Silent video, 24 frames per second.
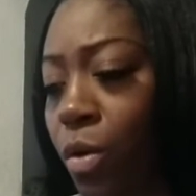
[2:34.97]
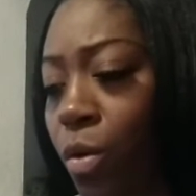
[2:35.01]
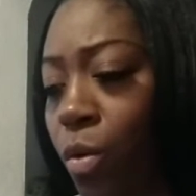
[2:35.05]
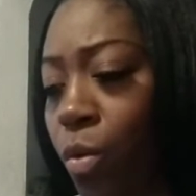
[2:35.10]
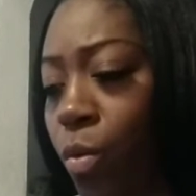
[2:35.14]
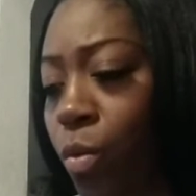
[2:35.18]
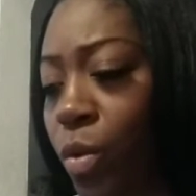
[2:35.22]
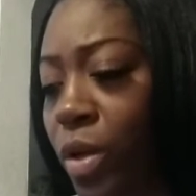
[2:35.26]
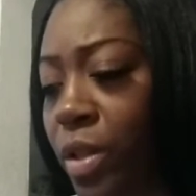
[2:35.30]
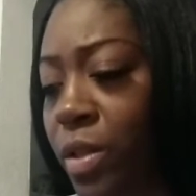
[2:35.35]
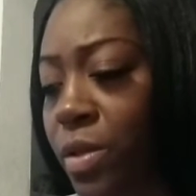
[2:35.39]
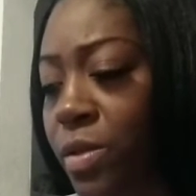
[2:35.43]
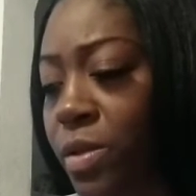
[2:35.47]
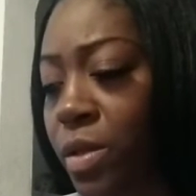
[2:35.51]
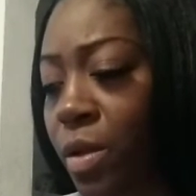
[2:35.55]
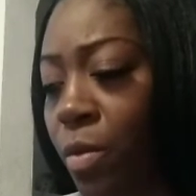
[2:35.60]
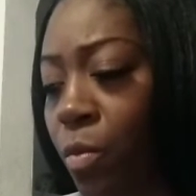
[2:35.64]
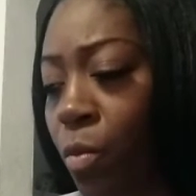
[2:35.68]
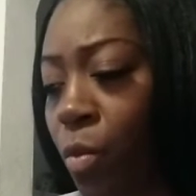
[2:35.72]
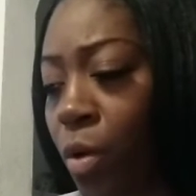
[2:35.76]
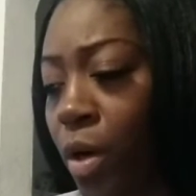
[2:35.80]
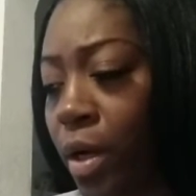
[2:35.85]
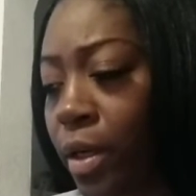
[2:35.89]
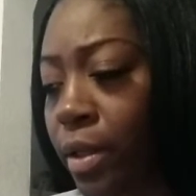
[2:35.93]
with
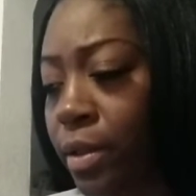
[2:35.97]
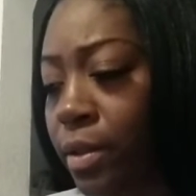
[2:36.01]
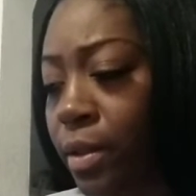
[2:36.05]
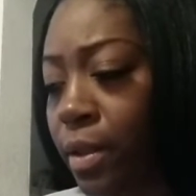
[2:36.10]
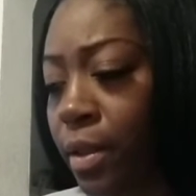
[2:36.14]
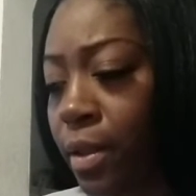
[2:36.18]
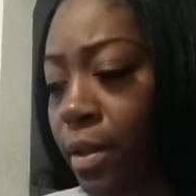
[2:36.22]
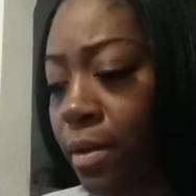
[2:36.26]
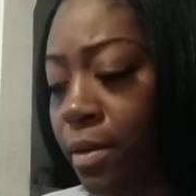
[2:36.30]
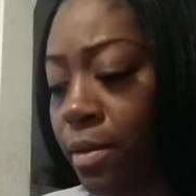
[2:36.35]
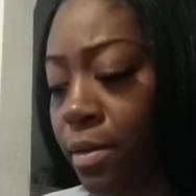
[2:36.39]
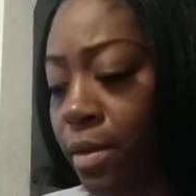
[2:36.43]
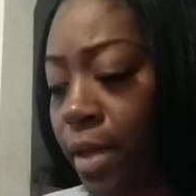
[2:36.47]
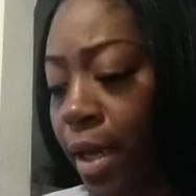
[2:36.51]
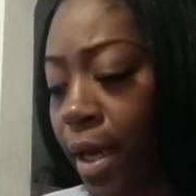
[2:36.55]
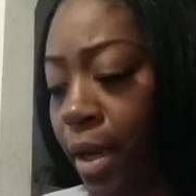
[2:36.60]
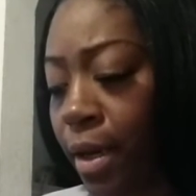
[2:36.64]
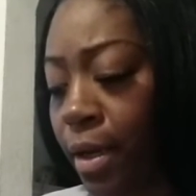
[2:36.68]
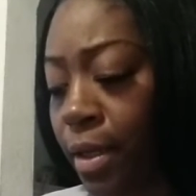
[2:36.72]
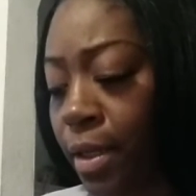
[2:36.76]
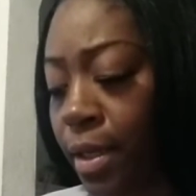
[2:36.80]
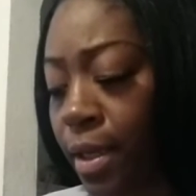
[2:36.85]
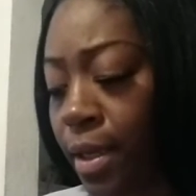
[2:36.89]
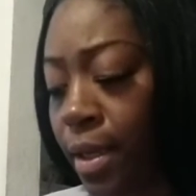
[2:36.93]
someone
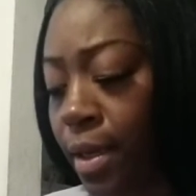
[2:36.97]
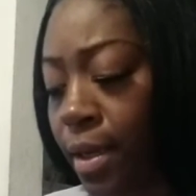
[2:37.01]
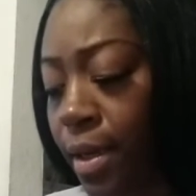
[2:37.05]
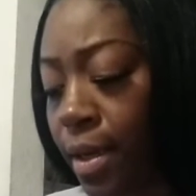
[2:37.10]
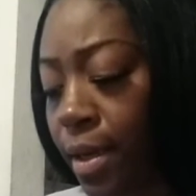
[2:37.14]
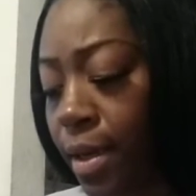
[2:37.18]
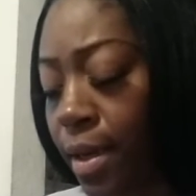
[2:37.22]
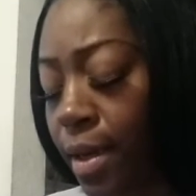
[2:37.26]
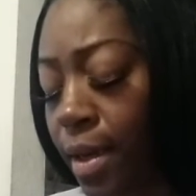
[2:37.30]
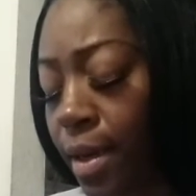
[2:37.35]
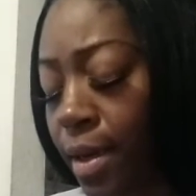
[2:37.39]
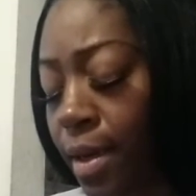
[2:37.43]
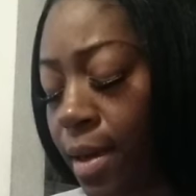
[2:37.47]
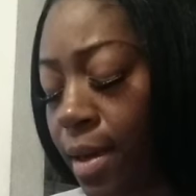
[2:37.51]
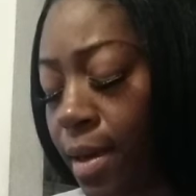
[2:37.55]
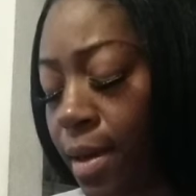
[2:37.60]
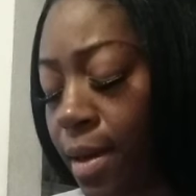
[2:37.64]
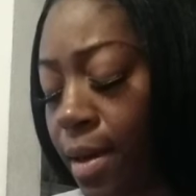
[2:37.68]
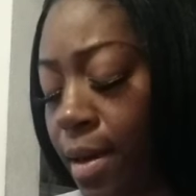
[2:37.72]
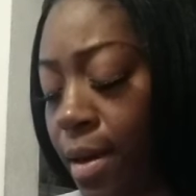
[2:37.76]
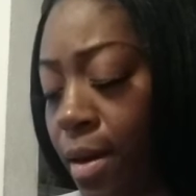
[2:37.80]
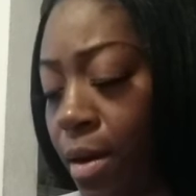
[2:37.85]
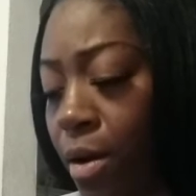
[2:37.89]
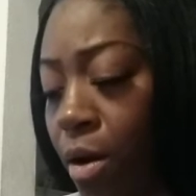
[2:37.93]
that
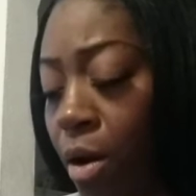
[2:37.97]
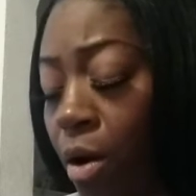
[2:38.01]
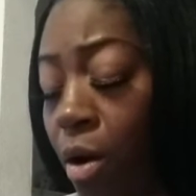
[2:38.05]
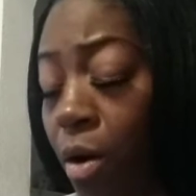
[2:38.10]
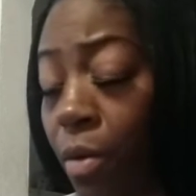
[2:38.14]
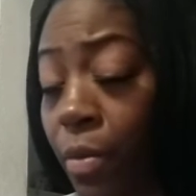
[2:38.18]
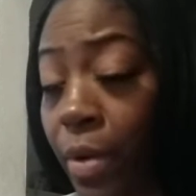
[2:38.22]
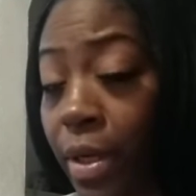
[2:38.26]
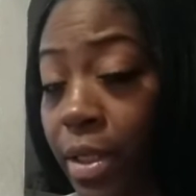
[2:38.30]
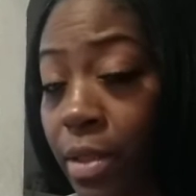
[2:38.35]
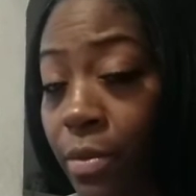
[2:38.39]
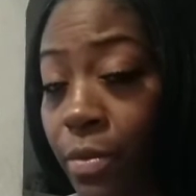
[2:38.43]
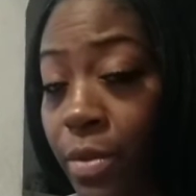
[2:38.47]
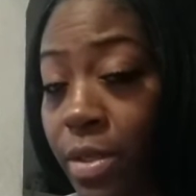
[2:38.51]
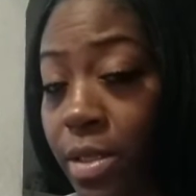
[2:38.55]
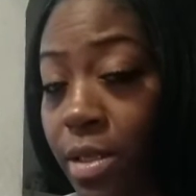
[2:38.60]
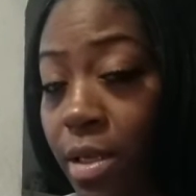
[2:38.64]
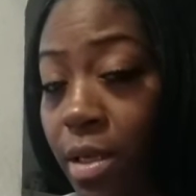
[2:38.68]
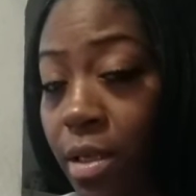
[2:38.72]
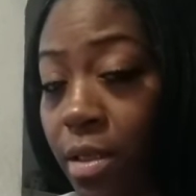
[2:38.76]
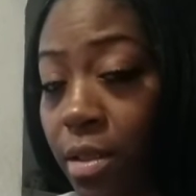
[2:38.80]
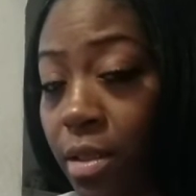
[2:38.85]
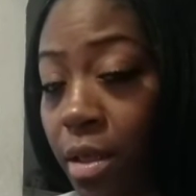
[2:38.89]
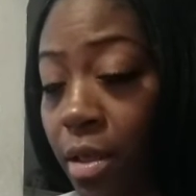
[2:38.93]
already was
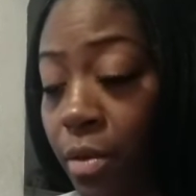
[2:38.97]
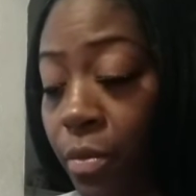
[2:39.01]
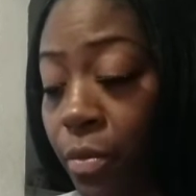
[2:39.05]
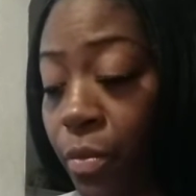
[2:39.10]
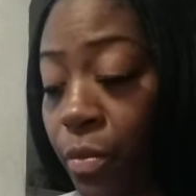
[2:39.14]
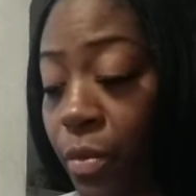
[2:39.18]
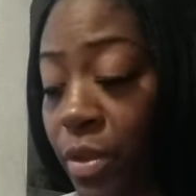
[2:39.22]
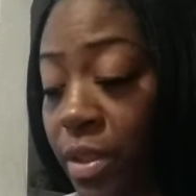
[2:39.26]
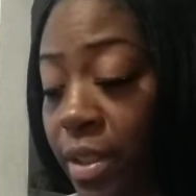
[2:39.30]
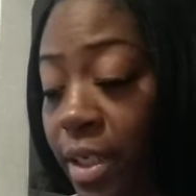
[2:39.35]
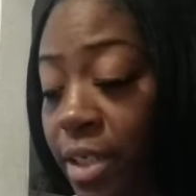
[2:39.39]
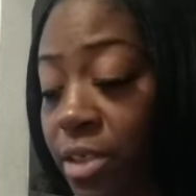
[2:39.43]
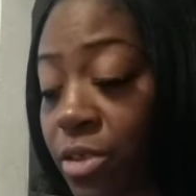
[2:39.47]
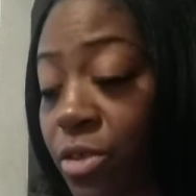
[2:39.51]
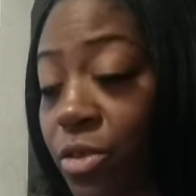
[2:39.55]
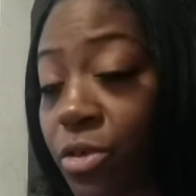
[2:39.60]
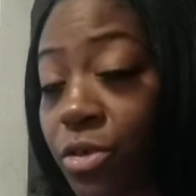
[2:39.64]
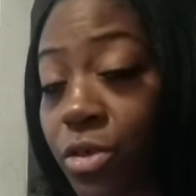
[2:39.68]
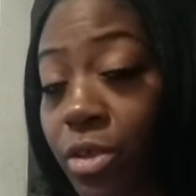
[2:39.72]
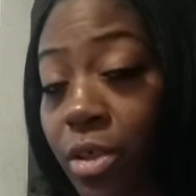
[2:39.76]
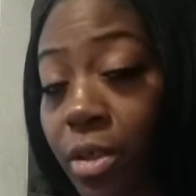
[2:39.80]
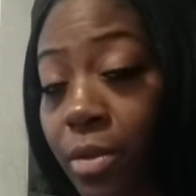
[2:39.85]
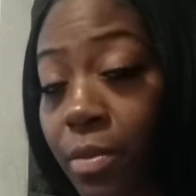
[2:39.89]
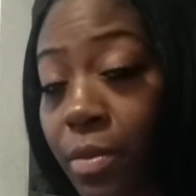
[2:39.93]
in a
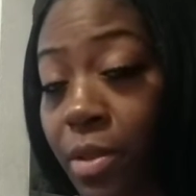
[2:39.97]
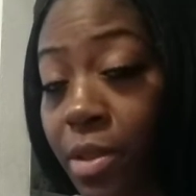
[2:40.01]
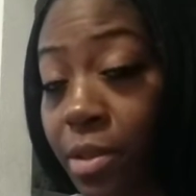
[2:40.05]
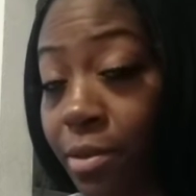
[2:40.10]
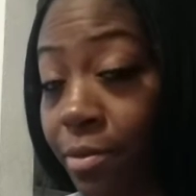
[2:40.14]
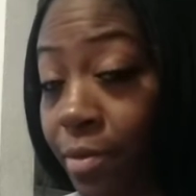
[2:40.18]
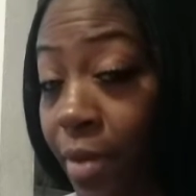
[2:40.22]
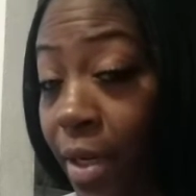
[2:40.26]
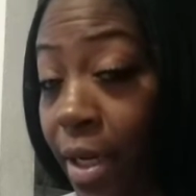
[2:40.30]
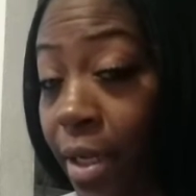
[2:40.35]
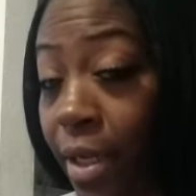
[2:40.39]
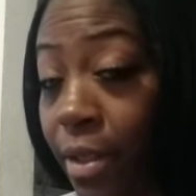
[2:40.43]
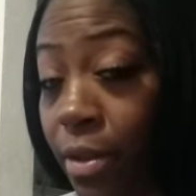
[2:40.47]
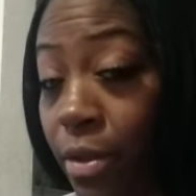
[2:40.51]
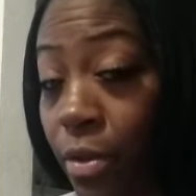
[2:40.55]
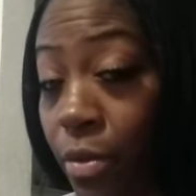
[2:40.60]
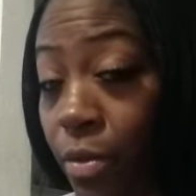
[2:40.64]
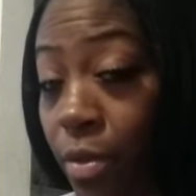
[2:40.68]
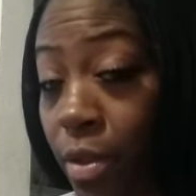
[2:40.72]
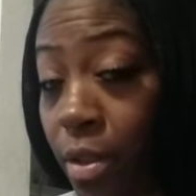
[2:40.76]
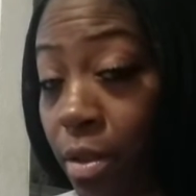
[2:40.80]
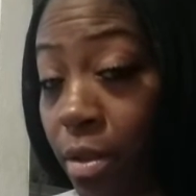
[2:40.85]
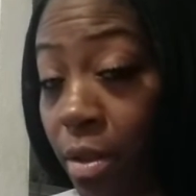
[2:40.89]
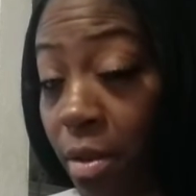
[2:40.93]
relationship, a divine
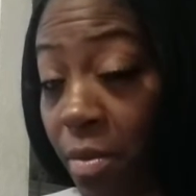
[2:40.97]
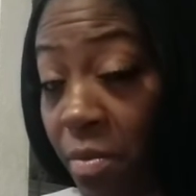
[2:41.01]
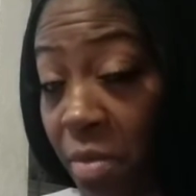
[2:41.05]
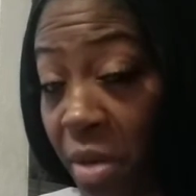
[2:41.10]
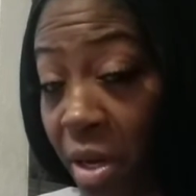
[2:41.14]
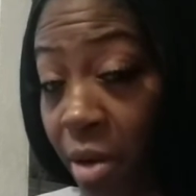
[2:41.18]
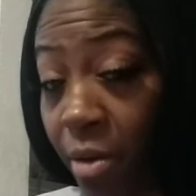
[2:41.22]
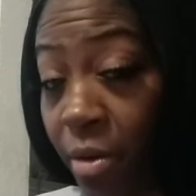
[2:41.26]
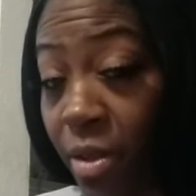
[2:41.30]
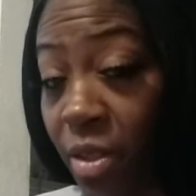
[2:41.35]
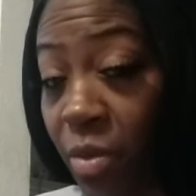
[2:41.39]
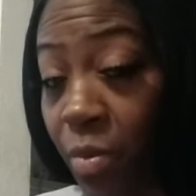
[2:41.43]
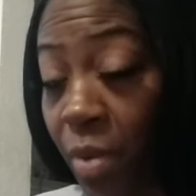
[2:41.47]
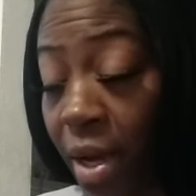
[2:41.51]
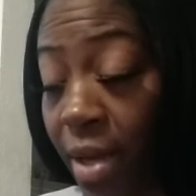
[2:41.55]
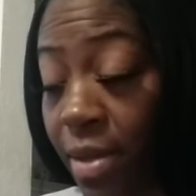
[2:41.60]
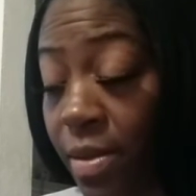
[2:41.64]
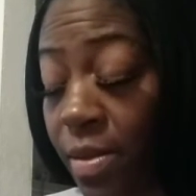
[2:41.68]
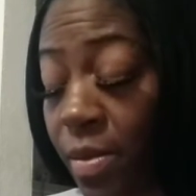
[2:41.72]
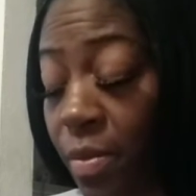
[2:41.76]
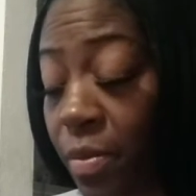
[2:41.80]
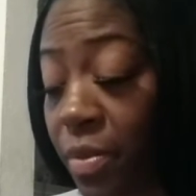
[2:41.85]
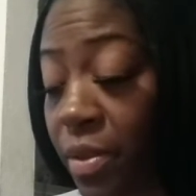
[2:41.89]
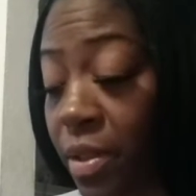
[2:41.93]
union, a marriage
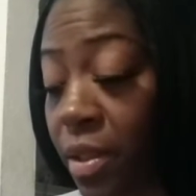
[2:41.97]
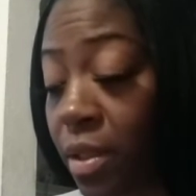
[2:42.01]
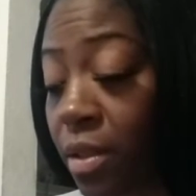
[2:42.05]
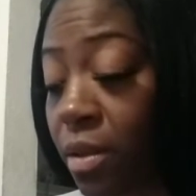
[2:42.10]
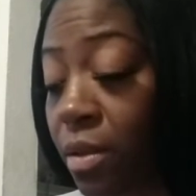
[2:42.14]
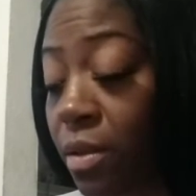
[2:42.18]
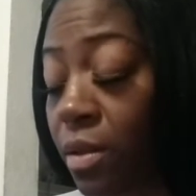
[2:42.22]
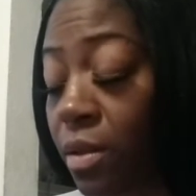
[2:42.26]
possibly,